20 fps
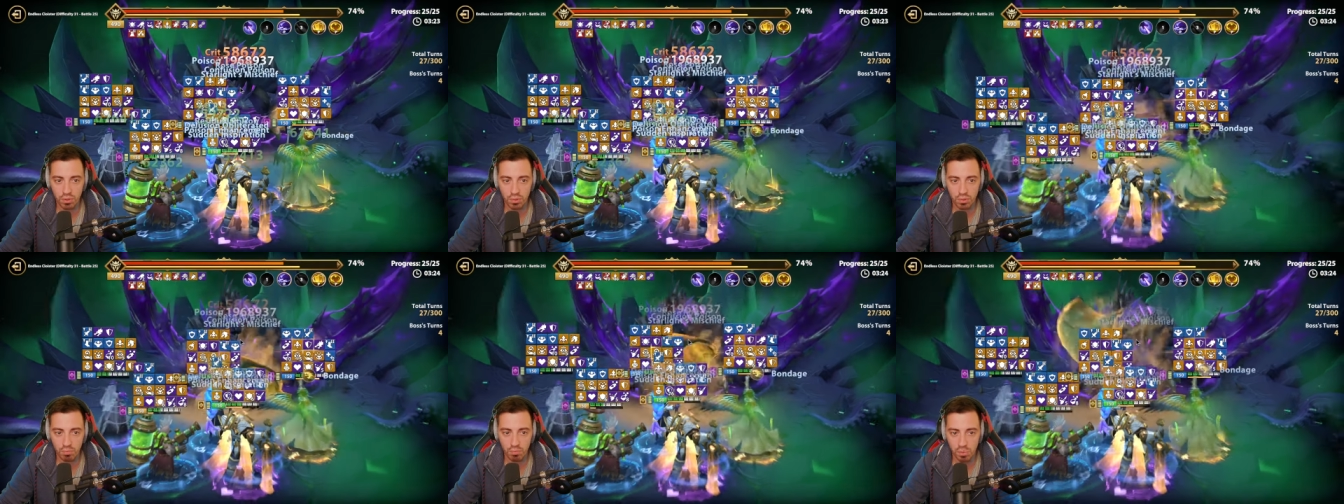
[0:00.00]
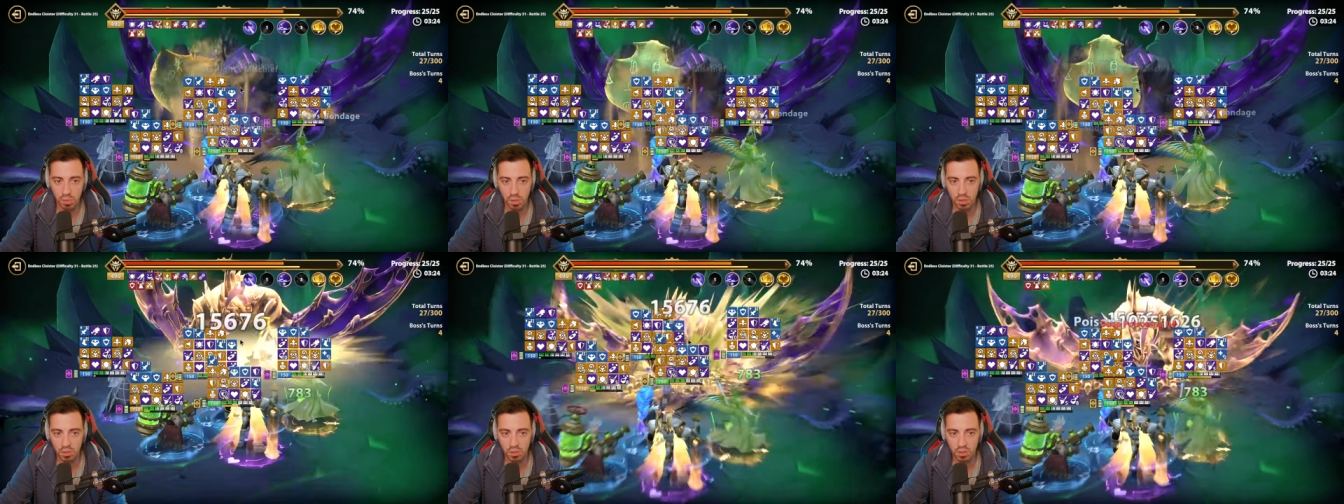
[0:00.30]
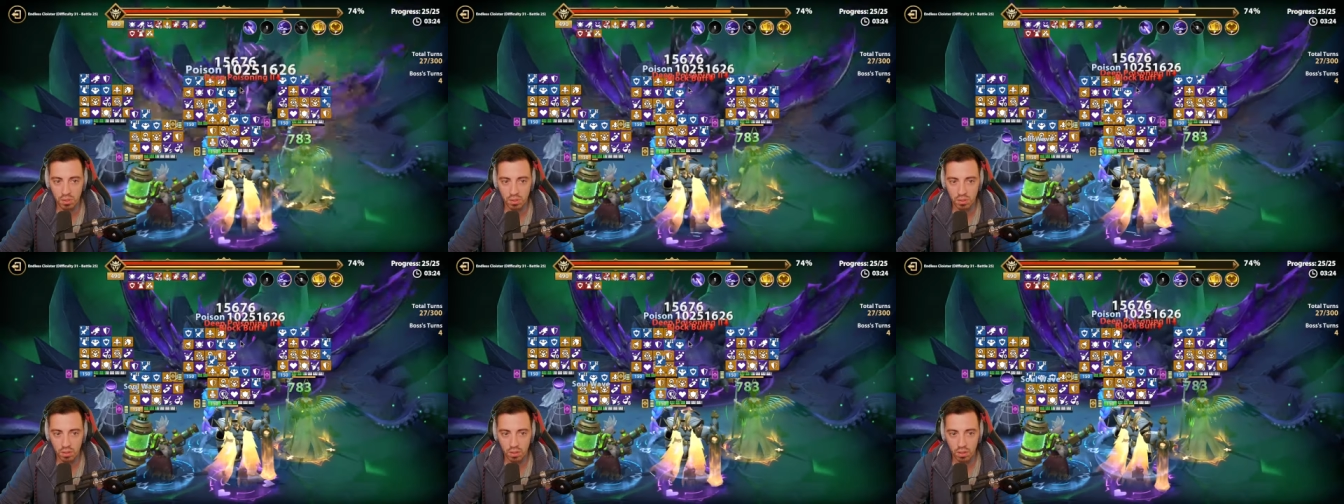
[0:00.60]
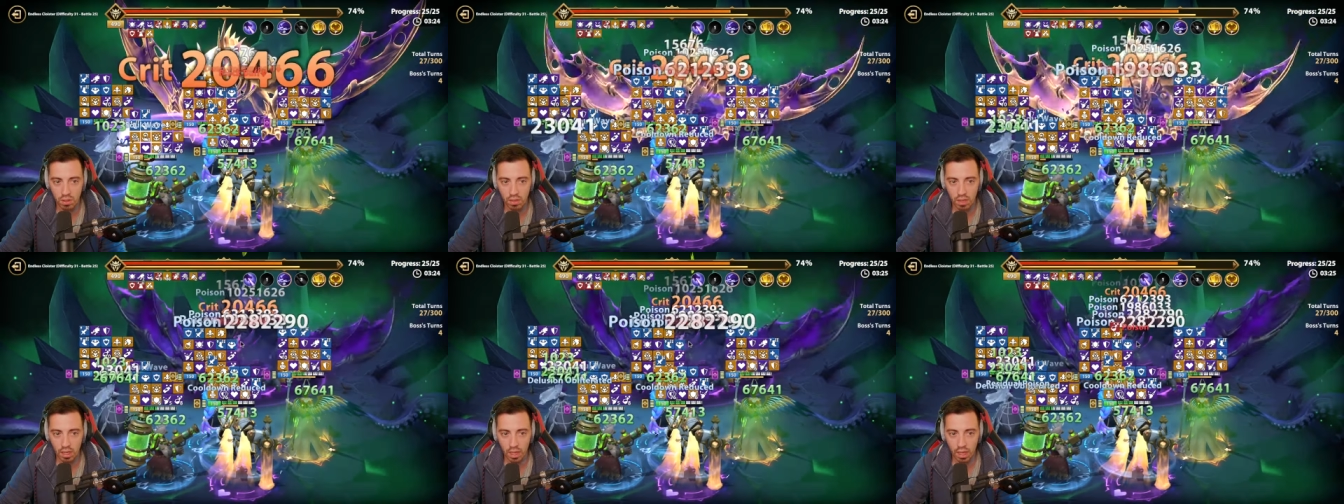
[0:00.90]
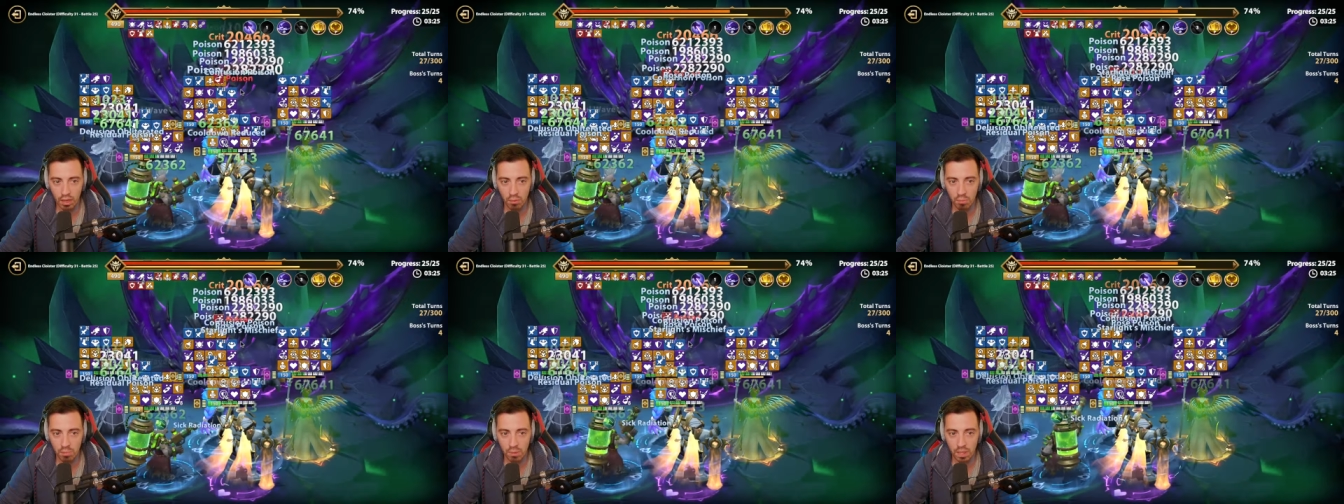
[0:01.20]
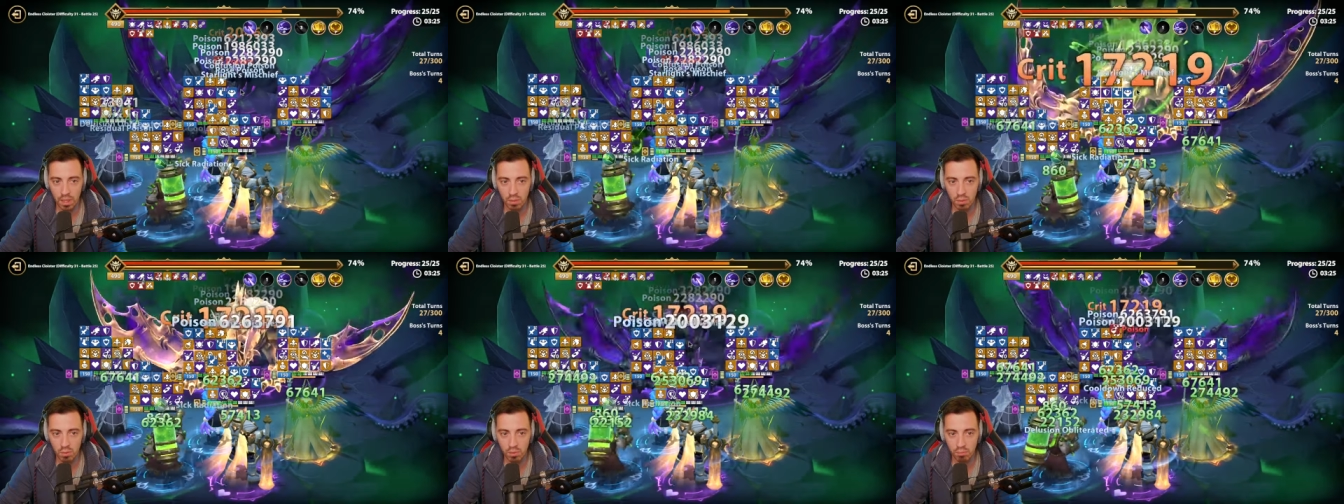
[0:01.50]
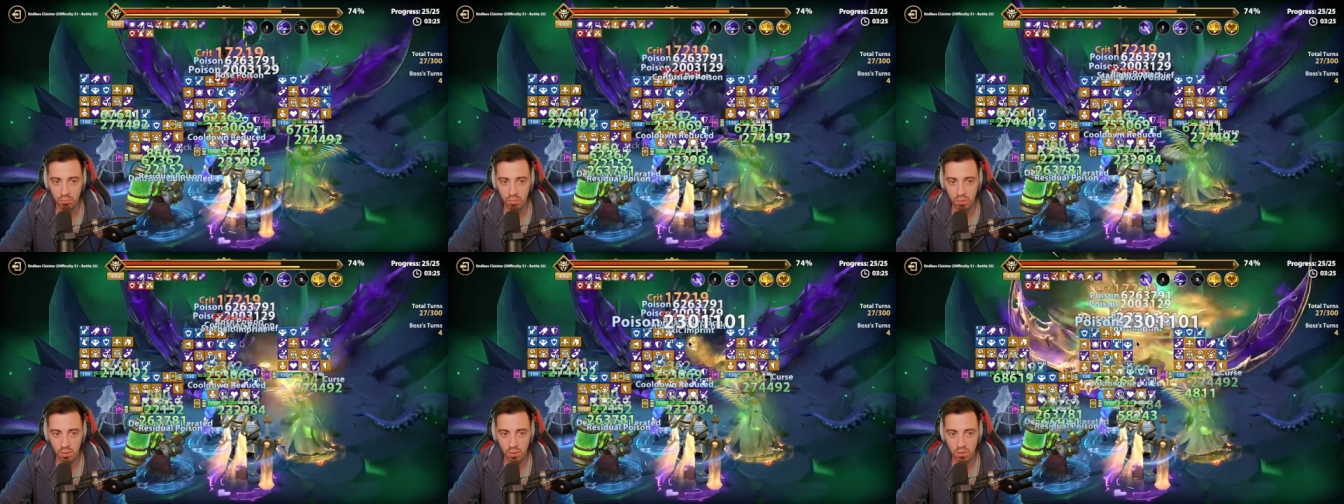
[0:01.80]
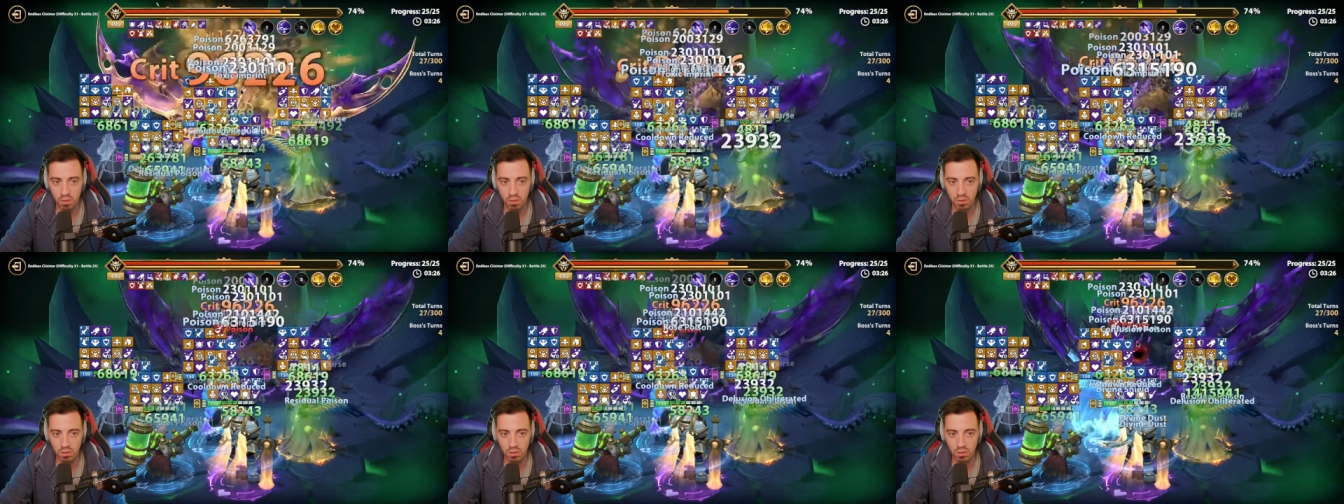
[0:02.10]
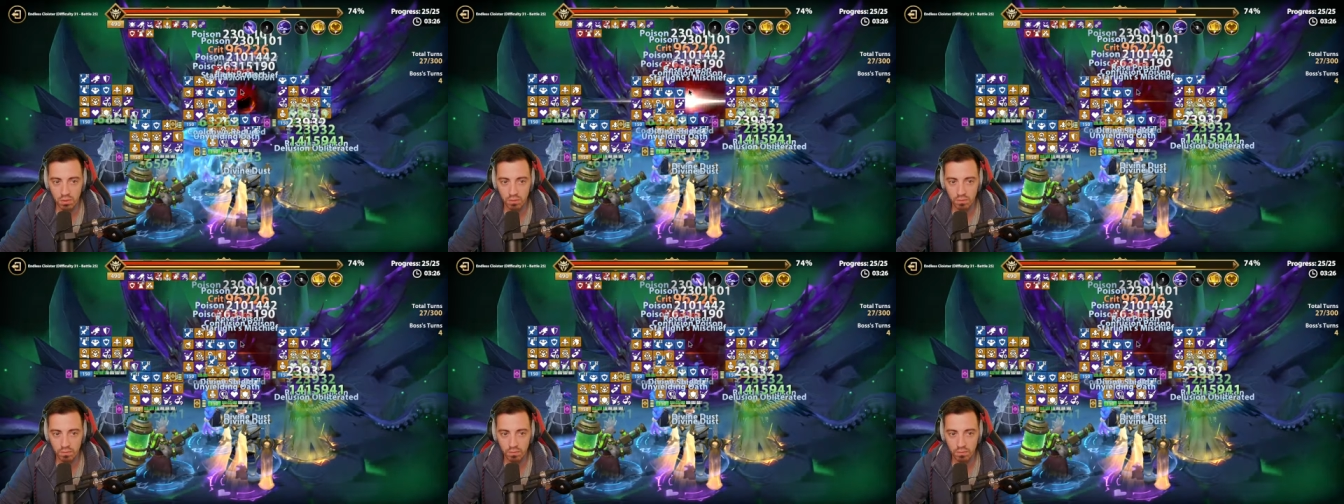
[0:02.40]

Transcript: the boss and apply one poison.